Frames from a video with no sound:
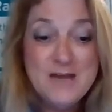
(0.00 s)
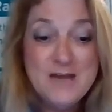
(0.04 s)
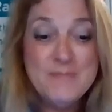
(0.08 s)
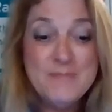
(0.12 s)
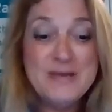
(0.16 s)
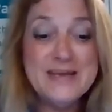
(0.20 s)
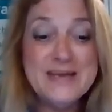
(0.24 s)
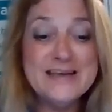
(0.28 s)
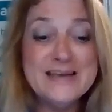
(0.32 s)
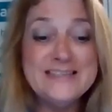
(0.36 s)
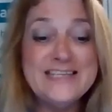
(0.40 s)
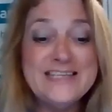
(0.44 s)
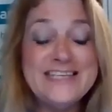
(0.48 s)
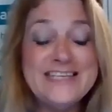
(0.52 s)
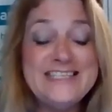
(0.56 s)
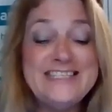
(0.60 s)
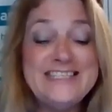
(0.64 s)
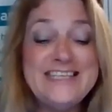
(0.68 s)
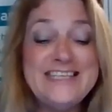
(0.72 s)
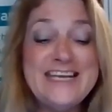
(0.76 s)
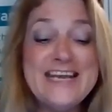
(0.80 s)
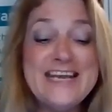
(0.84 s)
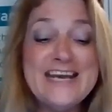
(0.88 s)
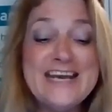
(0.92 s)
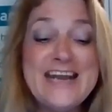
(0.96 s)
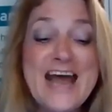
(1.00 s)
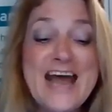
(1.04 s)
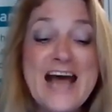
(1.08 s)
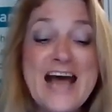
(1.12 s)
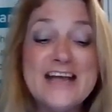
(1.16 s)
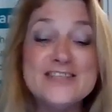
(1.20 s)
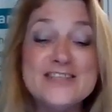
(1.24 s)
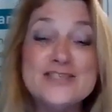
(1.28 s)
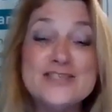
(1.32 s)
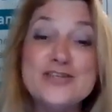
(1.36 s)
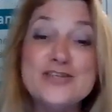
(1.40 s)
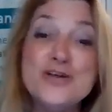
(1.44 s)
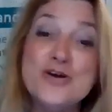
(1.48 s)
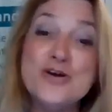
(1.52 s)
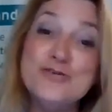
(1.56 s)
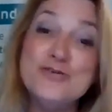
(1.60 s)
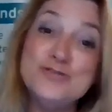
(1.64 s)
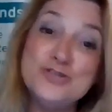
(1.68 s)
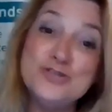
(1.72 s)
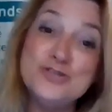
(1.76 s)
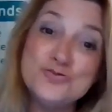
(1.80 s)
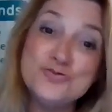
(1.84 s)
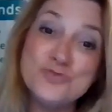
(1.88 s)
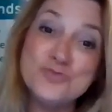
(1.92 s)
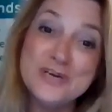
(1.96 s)
because they see it as no
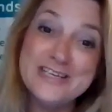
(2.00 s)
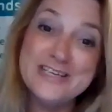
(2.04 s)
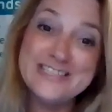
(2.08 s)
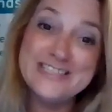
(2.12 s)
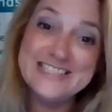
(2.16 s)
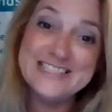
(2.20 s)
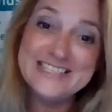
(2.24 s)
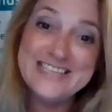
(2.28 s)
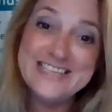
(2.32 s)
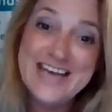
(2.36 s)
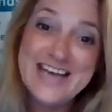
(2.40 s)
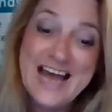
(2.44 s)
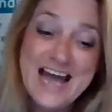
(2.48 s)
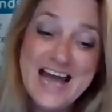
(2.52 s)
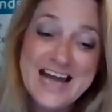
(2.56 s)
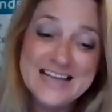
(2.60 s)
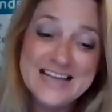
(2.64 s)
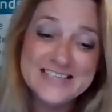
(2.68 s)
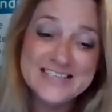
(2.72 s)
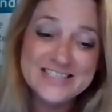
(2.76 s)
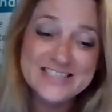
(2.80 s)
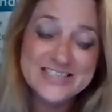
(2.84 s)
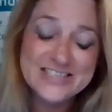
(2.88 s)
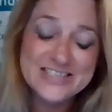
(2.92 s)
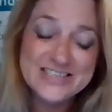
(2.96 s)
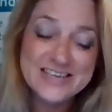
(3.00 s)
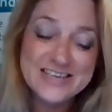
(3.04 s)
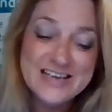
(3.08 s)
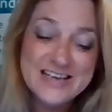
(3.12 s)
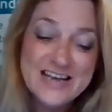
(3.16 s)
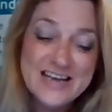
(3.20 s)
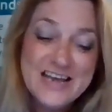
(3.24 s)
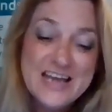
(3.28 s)
strings attached.